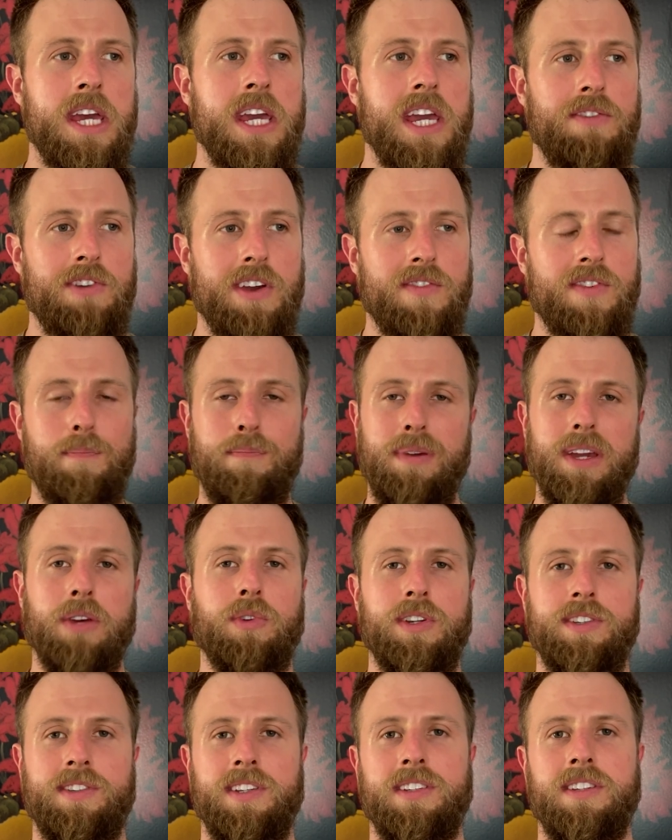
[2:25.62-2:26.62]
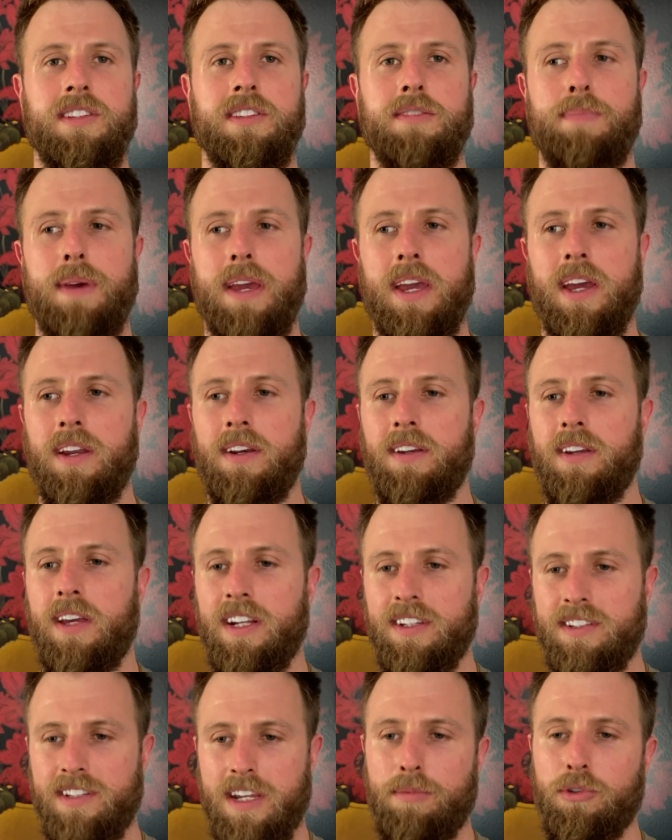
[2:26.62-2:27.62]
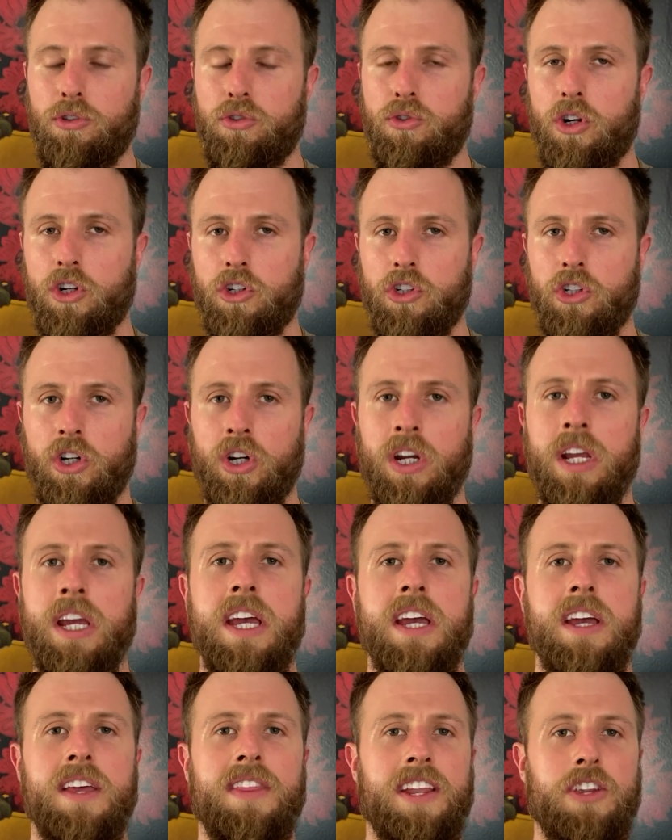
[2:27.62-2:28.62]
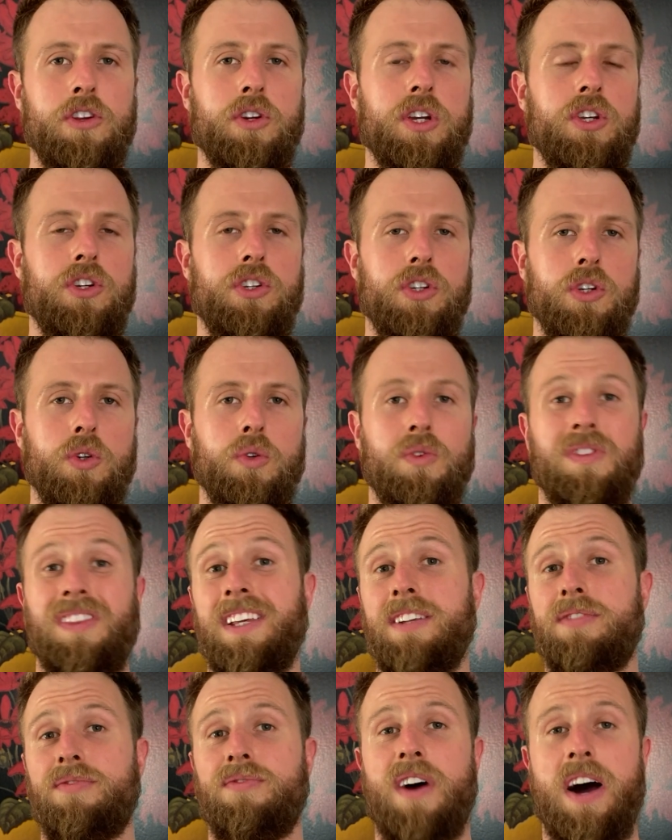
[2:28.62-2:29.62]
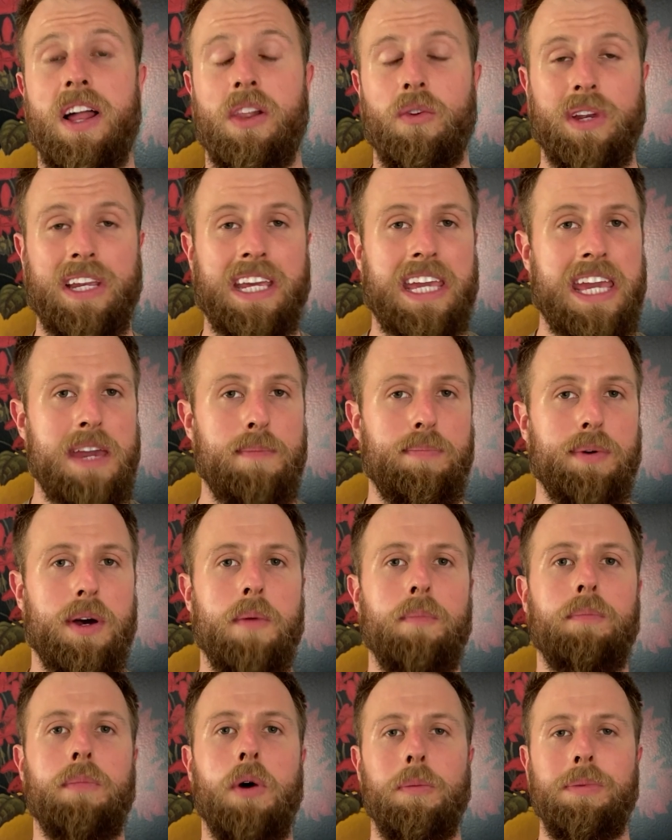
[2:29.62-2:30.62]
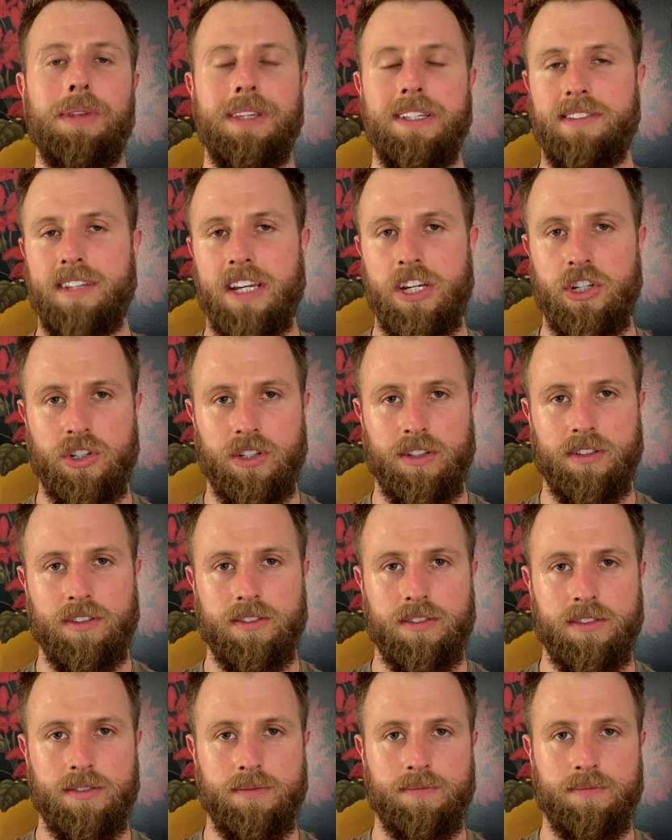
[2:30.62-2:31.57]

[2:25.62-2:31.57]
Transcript: If you have a big resistance band and a stable structure, then you can do these following hip mobilizations.